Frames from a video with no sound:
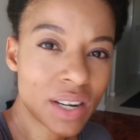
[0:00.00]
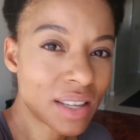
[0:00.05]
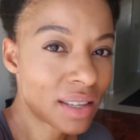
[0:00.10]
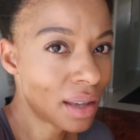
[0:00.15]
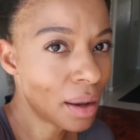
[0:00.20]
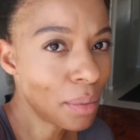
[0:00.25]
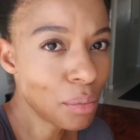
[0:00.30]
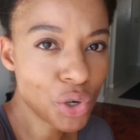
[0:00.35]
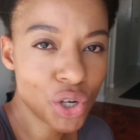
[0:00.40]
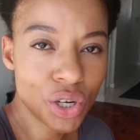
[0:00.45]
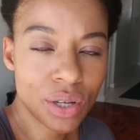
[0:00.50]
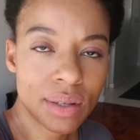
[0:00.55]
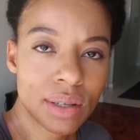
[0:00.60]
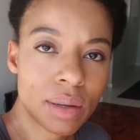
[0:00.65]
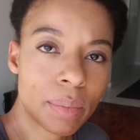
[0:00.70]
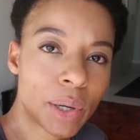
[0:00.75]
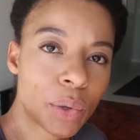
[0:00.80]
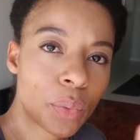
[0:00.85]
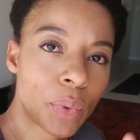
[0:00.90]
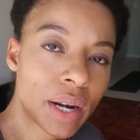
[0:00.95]

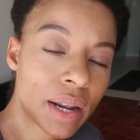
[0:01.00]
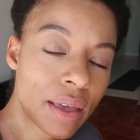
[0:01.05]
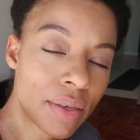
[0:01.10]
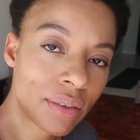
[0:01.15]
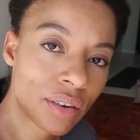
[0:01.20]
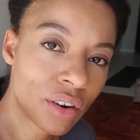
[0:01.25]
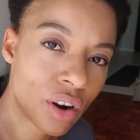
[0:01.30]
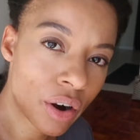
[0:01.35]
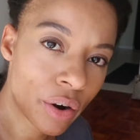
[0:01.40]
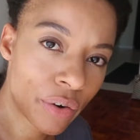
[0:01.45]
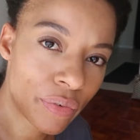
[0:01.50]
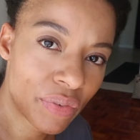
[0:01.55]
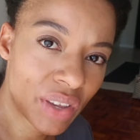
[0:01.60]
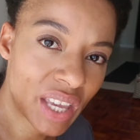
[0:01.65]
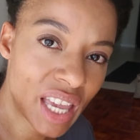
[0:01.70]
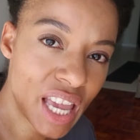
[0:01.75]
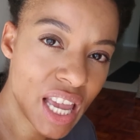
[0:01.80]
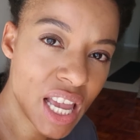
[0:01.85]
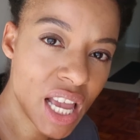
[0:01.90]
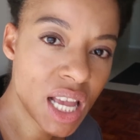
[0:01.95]
assumptions about what
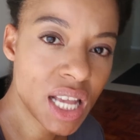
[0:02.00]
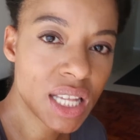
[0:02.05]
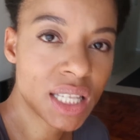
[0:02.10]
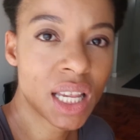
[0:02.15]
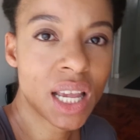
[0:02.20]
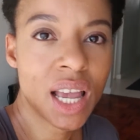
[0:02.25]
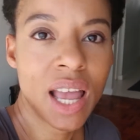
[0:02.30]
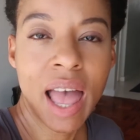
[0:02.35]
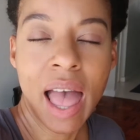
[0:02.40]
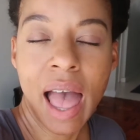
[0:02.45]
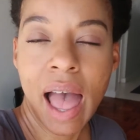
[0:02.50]
ethnography is.